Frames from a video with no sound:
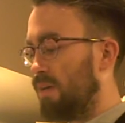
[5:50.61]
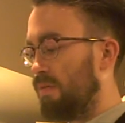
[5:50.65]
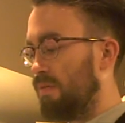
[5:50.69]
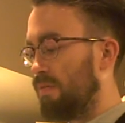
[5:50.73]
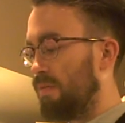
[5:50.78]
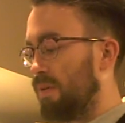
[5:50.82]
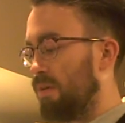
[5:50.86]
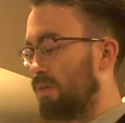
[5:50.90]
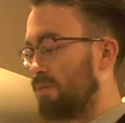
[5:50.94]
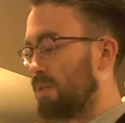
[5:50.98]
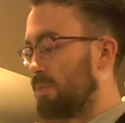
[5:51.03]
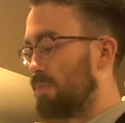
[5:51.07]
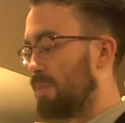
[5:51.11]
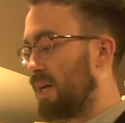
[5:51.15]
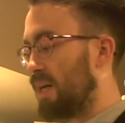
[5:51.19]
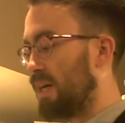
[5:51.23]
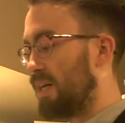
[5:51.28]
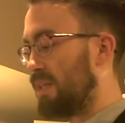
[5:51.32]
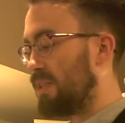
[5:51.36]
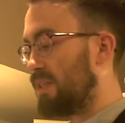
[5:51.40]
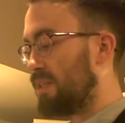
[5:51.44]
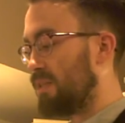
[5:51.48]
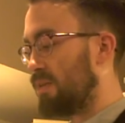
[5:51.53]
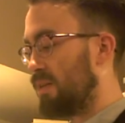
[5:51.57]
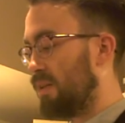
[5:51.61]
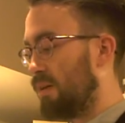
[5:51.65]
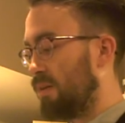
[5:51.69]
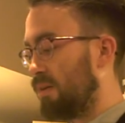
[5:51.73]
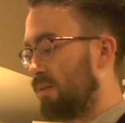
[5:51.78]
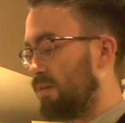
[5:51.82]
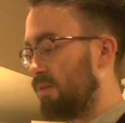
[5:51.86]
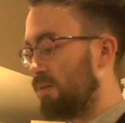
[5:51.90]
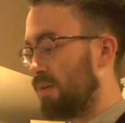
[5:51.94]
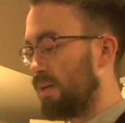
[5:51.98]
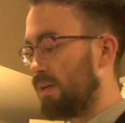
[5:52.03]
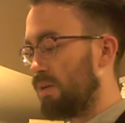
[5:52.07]
floats by
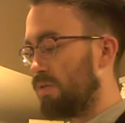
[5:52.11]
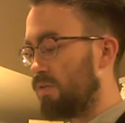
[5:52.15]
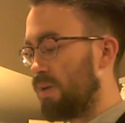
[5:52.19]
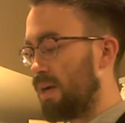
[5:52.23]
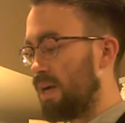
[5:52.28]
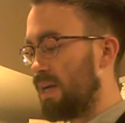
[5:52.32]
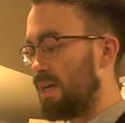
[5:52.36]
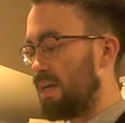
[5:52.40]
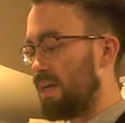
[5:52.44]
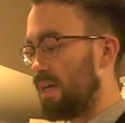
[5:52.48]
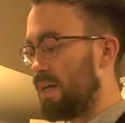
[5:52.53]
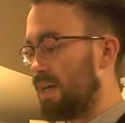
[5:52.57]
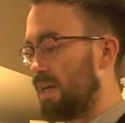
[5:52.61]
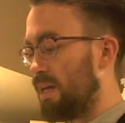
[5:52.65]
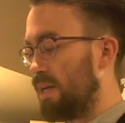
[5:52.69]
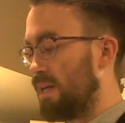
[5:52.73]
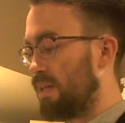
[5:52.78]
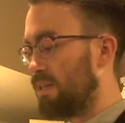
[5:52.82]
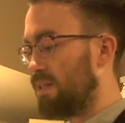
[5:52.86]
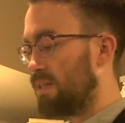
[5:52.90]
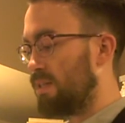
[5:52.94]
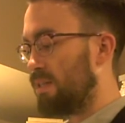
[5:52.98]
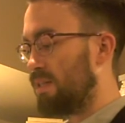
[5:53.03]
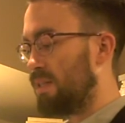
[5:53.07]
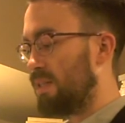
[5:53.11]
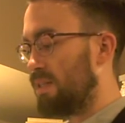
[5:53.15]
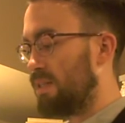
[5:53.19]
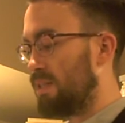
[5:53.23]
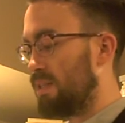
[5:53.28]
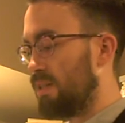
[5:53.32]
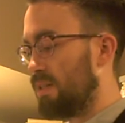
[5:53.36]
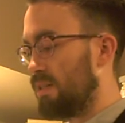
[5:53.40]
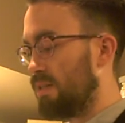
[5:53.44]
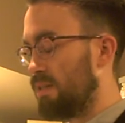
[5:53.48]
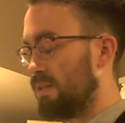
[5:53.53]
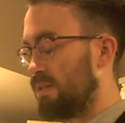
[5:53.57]
slow and gray haze
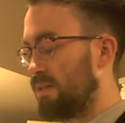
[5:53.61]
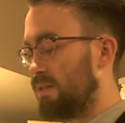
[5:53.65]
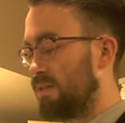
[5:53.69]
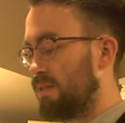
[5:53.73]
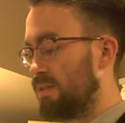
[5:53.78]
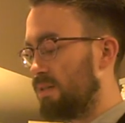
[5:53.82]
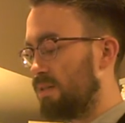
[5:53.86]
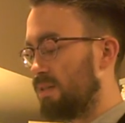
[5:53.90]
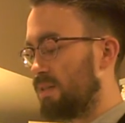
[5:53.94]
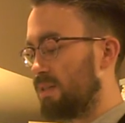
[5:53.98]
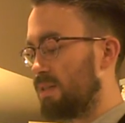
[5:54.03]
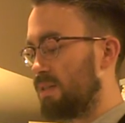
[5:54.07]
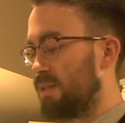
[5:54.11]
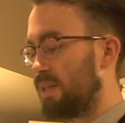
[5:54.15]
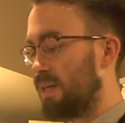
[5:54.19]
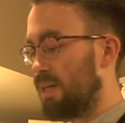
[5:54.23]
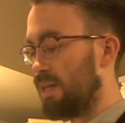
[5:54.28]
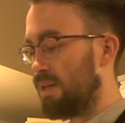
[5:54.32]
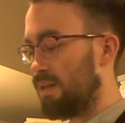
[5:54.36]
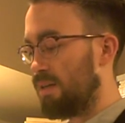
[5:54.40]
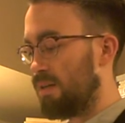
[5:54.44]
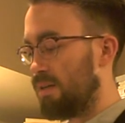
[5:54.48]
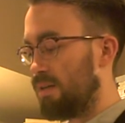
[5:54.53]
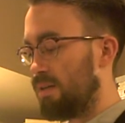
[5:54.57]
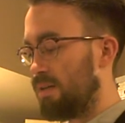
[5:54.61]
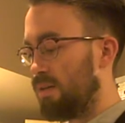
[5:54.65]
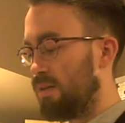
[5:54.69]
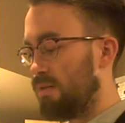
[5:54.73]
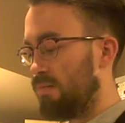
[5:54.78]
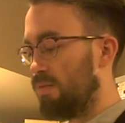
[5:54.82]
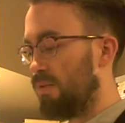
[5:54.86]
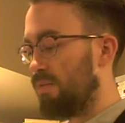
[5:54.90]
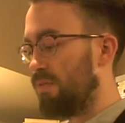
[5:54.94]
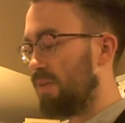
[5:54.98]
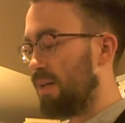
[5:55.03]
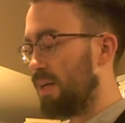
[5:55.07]
distance to sight,
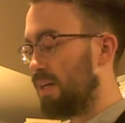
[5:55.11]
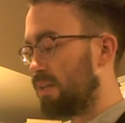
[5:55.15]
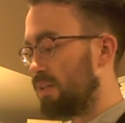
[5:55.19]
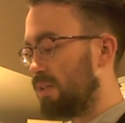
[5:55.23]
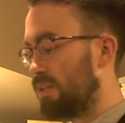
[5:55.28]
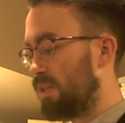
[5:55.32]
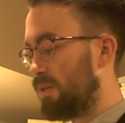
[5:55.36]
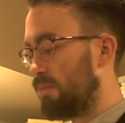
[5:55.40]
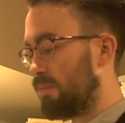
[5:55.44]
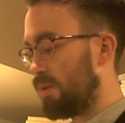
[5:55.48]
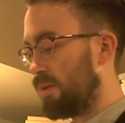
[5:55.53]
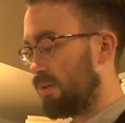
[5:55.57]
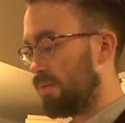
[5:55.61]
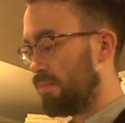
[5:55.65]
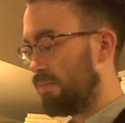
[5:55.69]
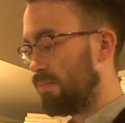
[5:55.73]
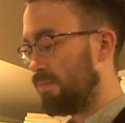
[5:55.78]
reflects shimmer.